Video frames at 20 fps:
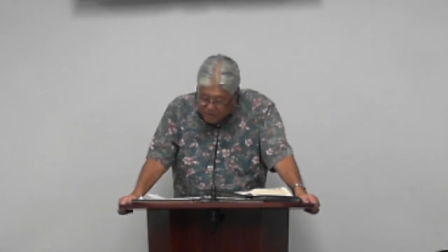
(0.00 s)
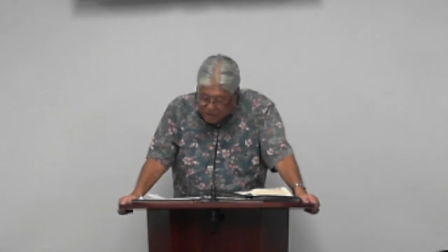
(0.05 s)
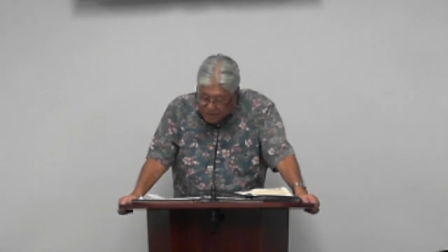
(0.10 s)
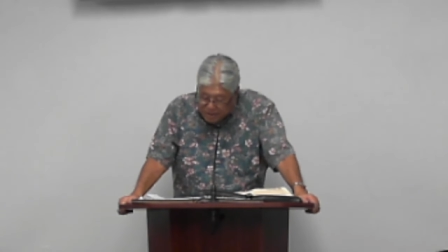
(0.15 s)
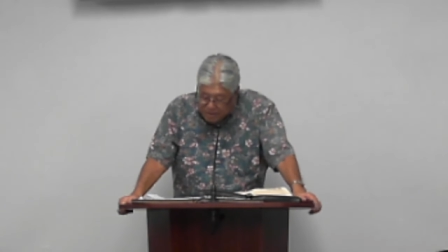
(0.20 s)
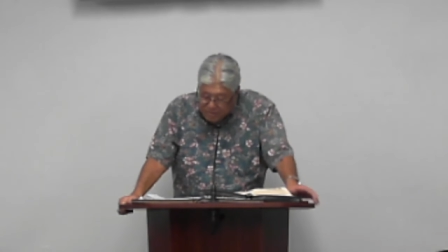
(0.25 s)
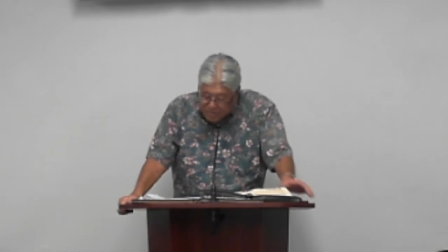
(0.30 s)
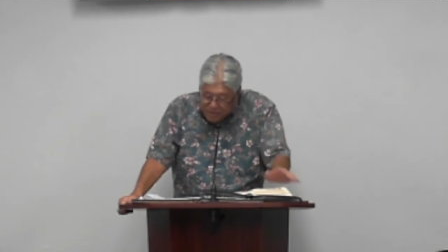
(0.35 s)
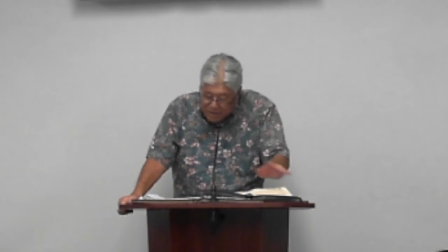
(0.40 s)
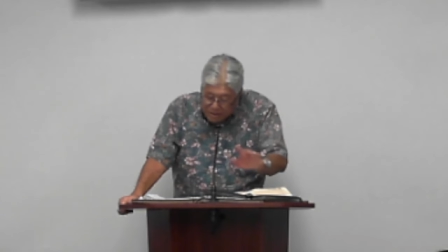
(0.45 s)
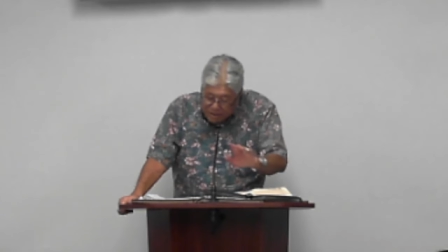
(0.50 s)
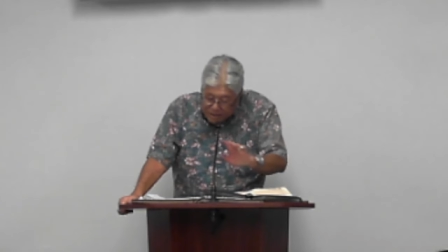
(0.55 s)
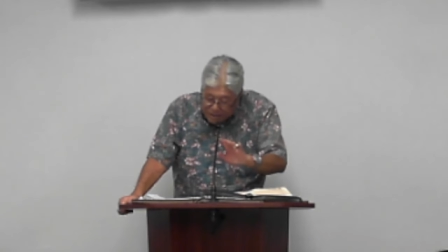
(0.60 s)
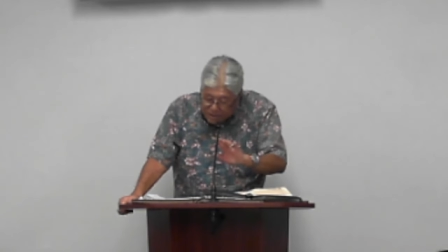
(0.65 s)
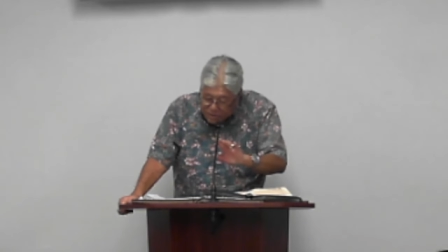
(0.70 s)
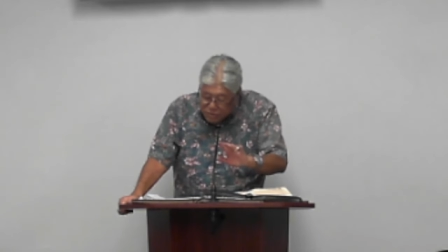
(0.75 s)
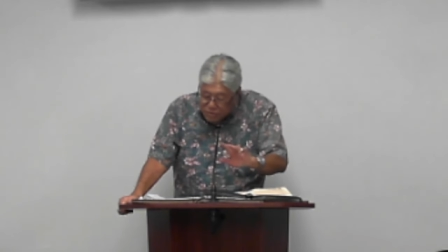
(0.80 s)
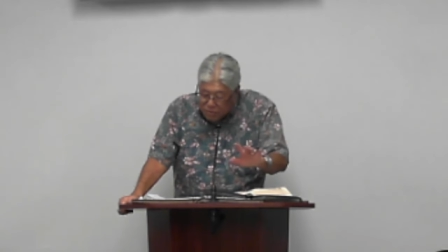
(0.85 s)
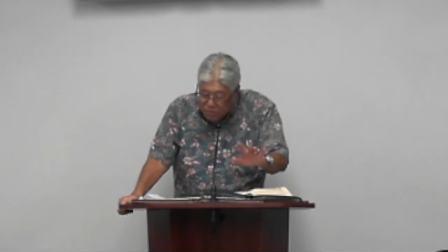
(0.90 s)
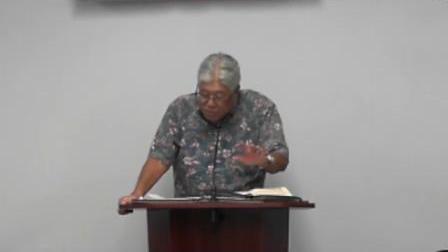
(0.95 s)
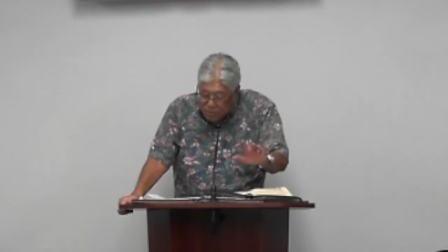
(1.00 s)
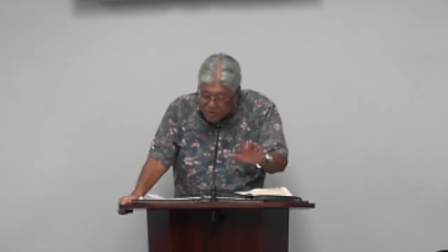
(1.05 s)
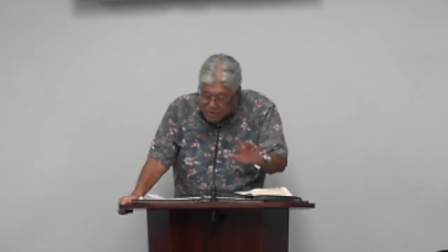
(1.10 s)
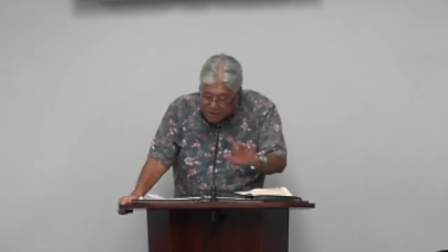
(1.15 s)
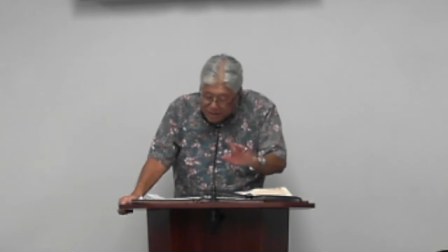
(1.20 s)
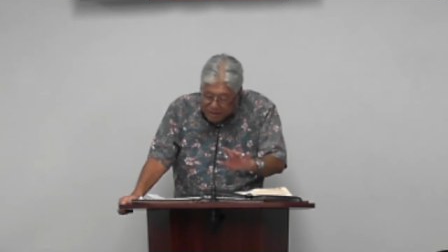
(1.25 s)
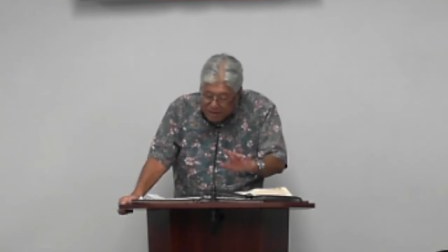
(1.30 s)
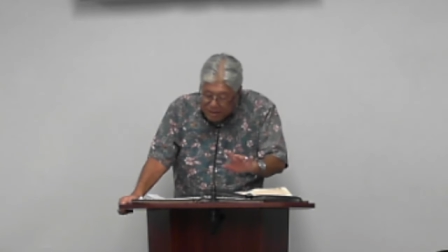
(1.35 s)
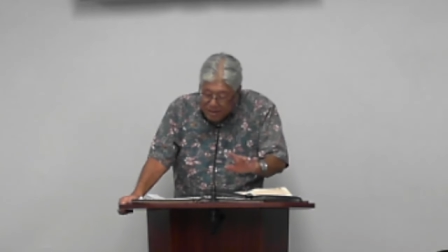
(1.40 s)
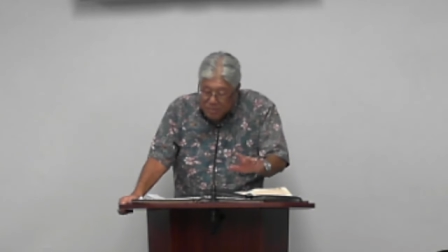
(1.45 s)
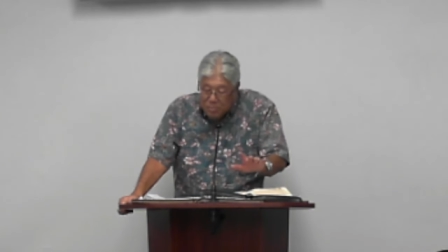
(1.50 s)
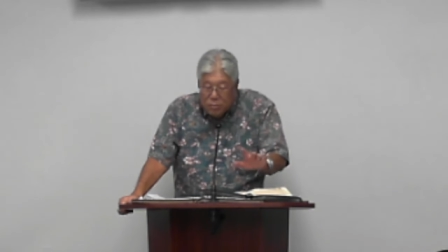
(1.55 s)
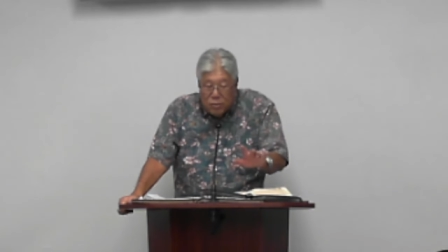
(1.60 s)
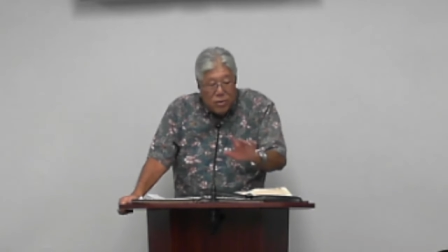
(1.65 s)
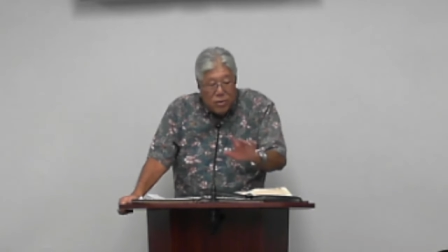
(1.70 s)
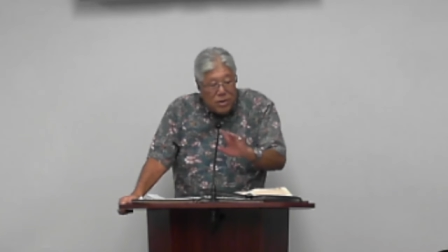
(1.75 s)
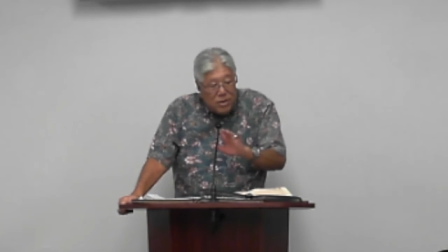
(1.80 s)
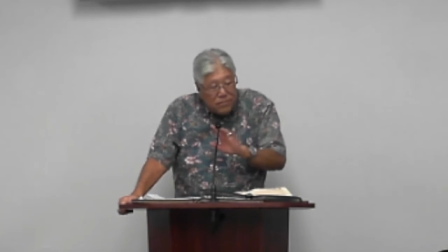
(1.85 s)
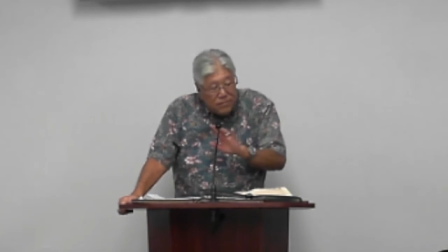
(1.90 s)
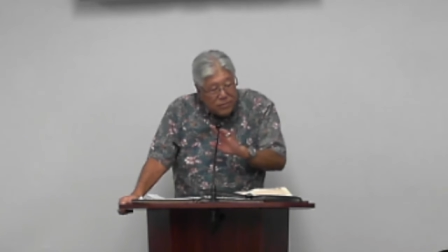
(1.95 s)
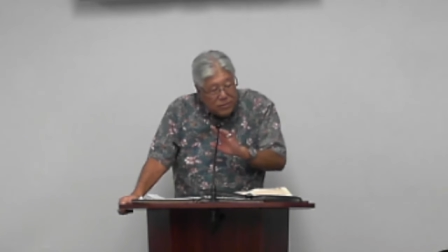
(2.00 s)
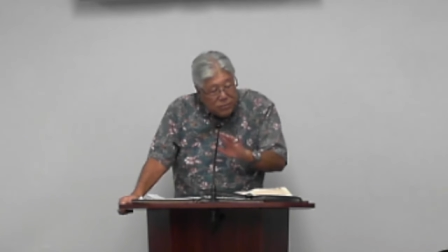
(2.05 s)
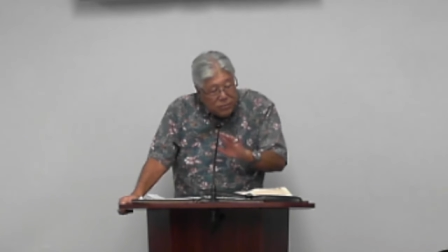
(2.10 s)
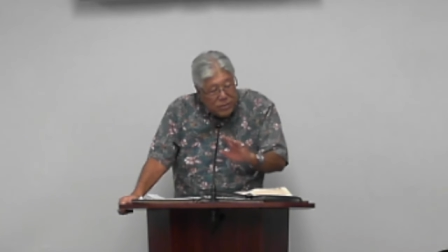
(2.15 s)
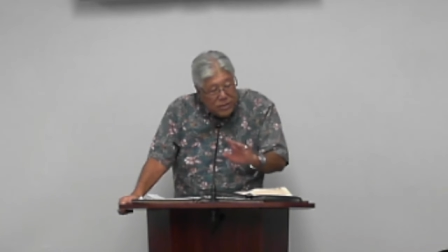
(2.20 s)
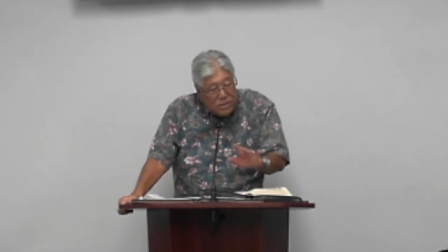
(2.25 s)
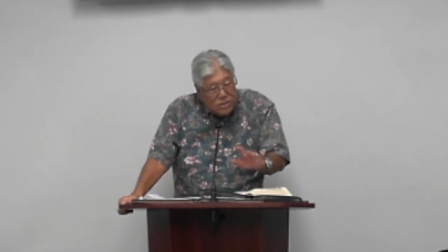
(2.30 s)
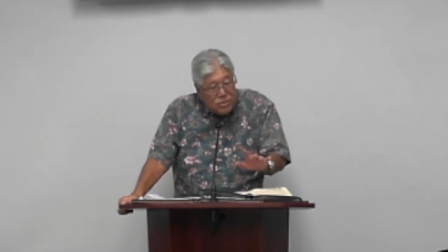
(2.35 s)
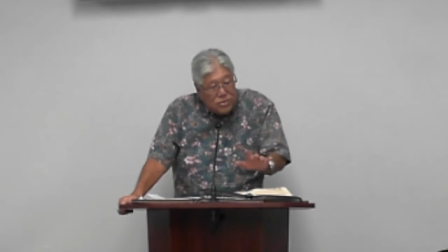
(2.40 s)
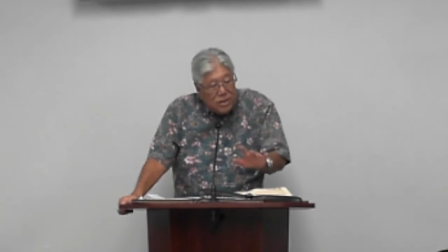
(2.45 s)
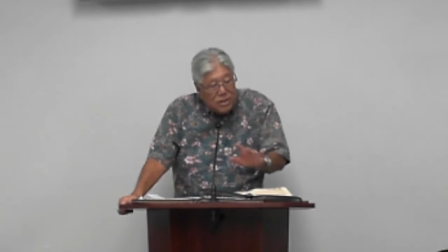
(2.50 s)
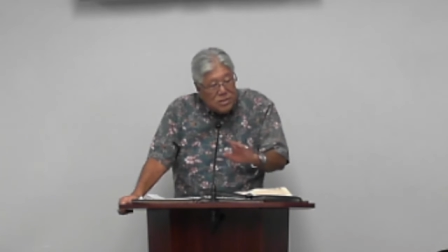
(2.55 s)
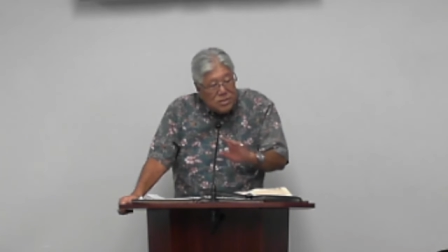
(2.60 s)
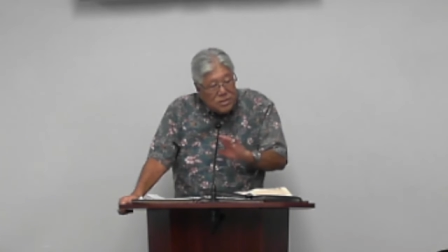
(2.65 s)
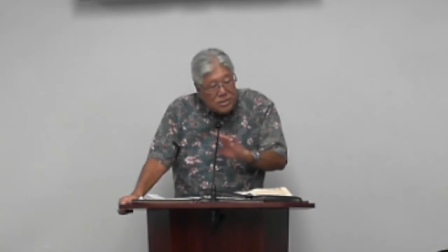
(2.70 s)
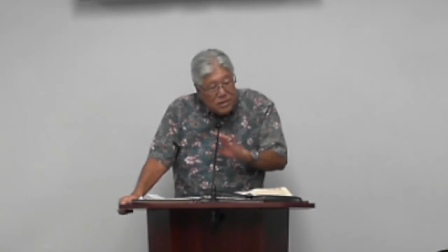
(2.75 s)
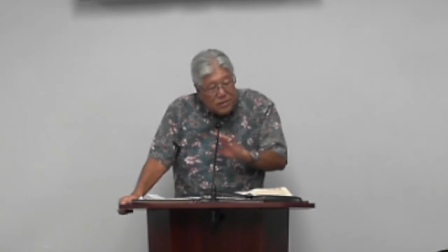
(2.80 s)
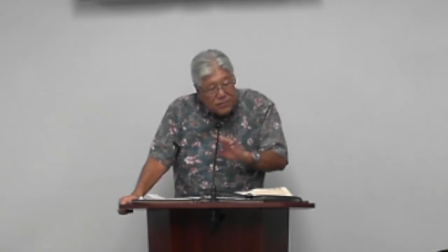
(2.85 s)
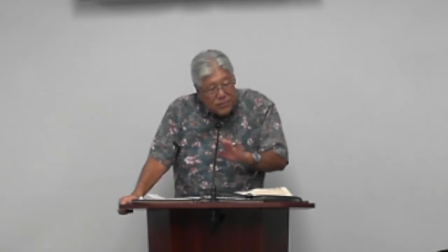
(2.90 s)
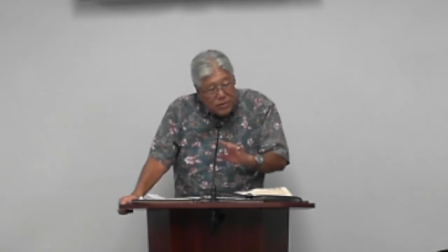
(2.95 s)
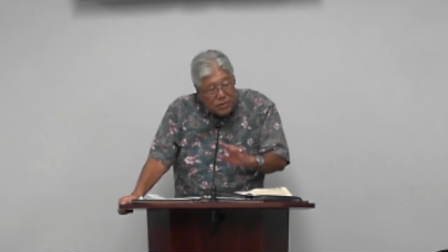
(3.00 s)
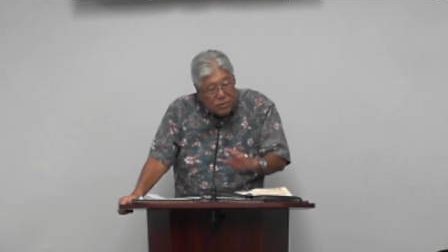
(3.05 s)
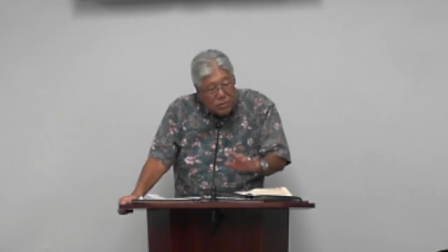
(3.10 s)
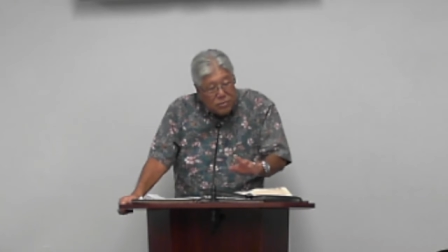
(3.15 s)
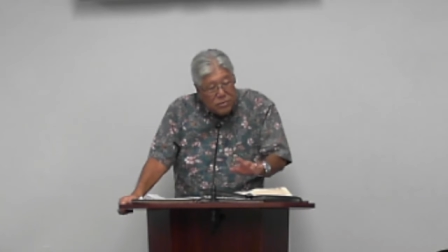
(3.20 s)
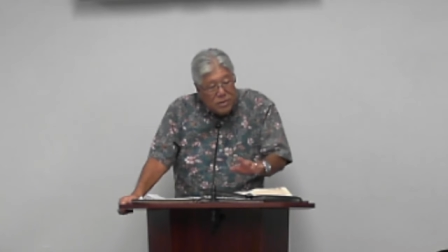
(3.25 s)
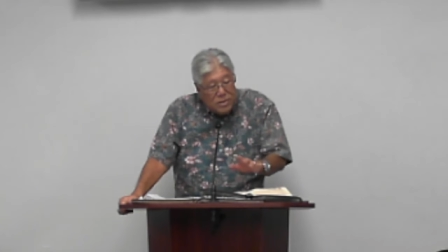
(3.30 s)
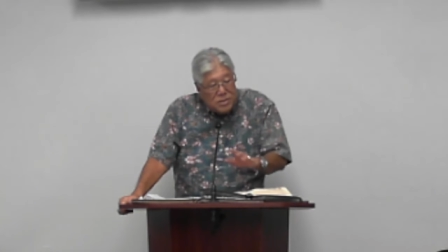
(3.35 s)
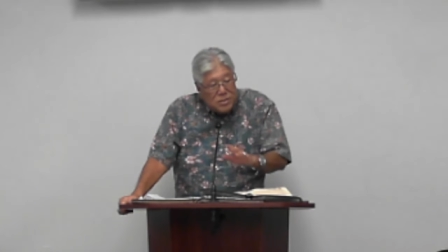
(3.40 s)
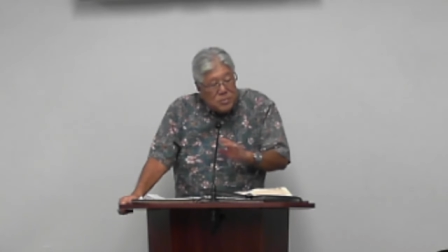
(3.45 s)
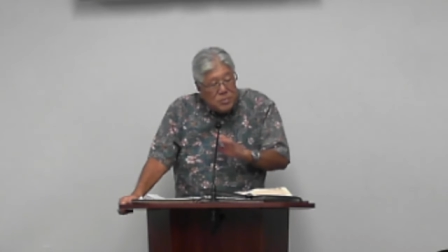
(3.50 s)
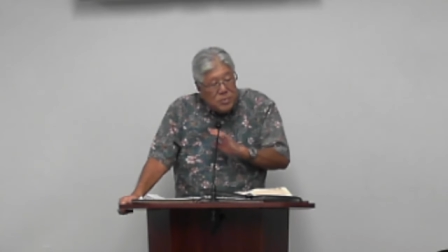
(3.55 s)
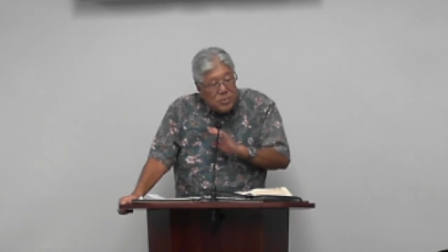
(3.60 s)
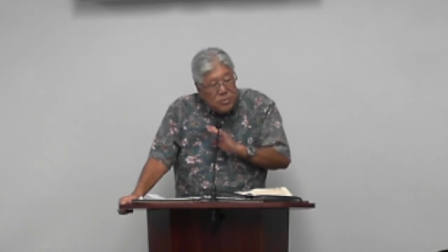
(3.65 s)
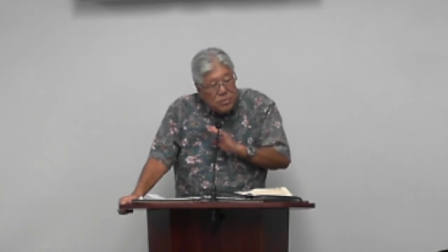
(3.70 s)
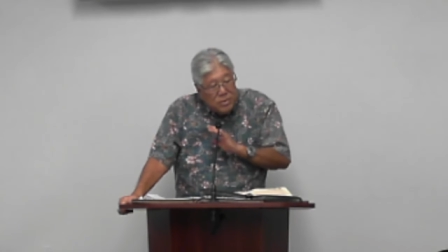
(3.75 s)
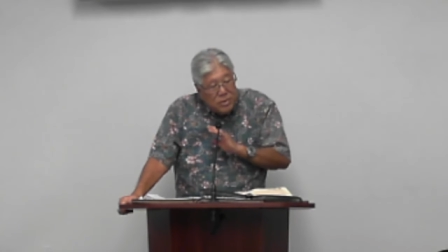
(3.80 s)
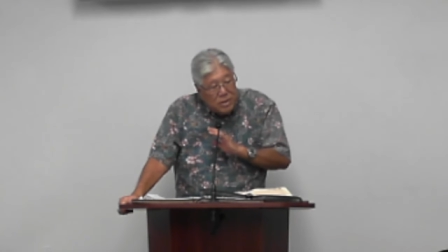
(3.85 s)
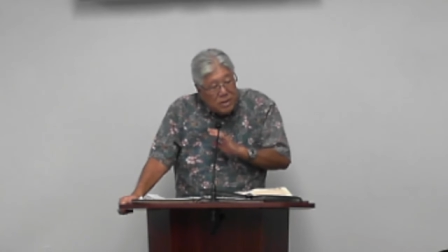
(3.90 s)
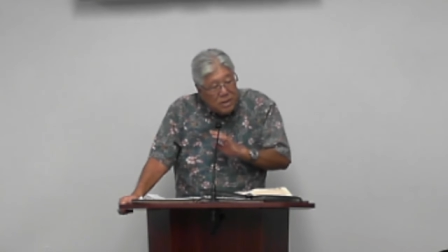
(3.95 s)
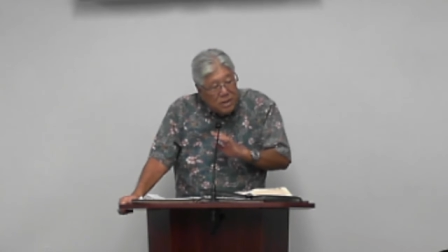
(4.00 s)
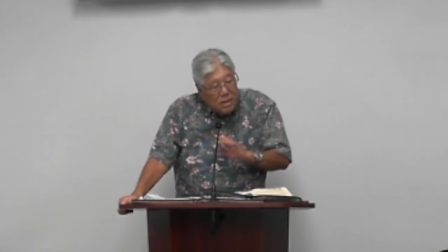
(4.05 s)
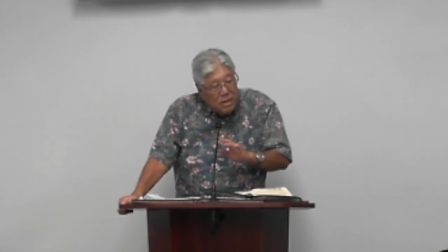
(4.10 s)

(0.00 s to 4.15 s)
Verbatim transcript: seemed that Esau was at that point of the rejection of the Holy Spirit,